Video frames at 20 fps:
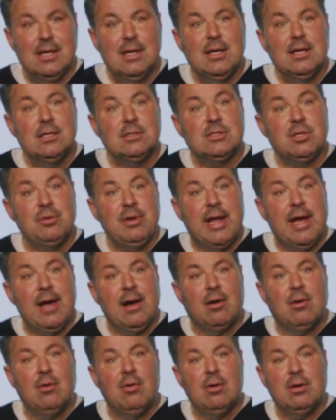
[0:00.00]
So
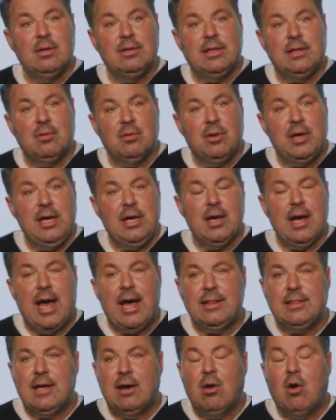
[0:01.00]
now that he
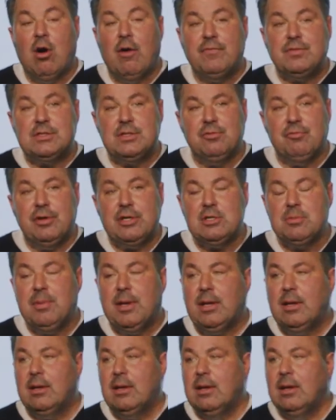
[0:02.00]
had the office in
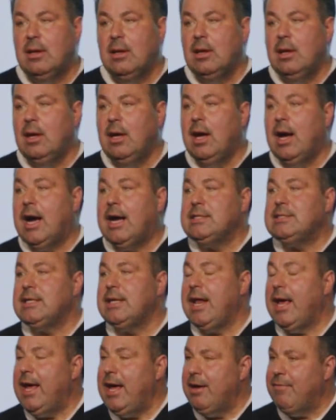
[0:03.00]
Richmond, I said,
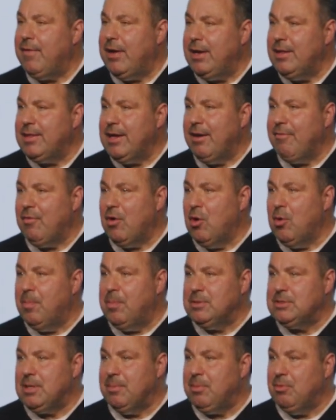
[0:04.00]
Hey, if anything ever
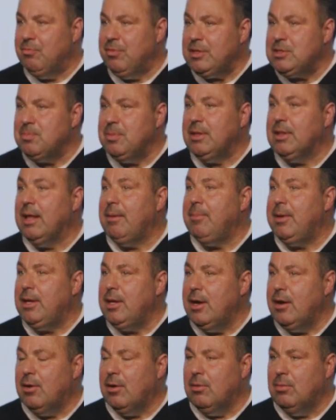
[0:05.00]
opens up in Richmond, let me
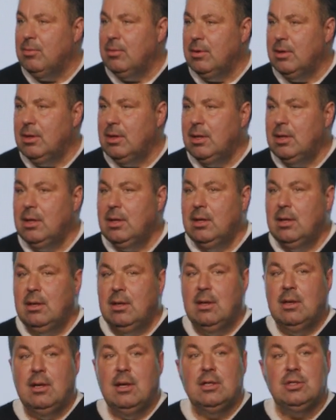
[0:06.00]
know.
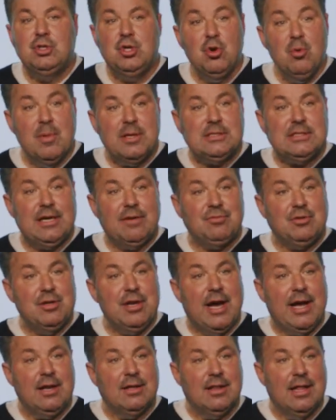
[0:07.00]
Two months after 9
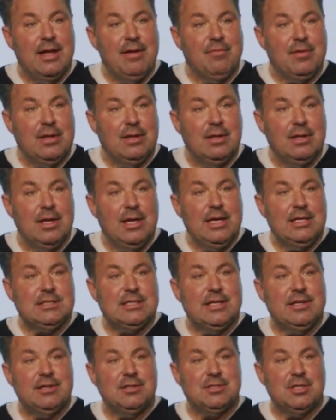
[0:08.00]
11, he
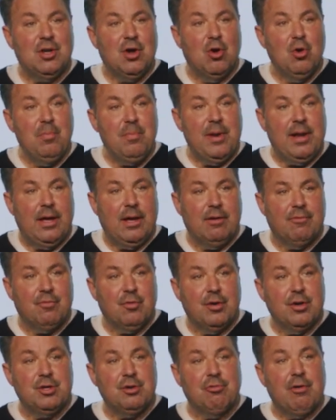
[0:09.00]
said, There's an opening for
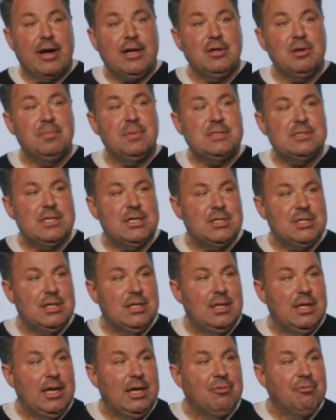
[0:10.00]
a director position
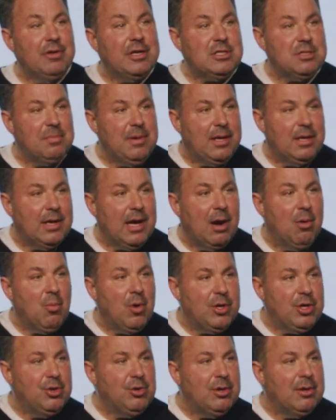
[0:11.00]
in Richmond. I
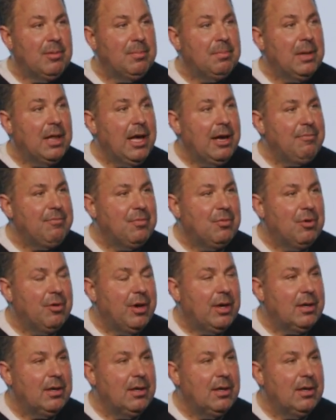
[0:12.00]
want you to apply for it.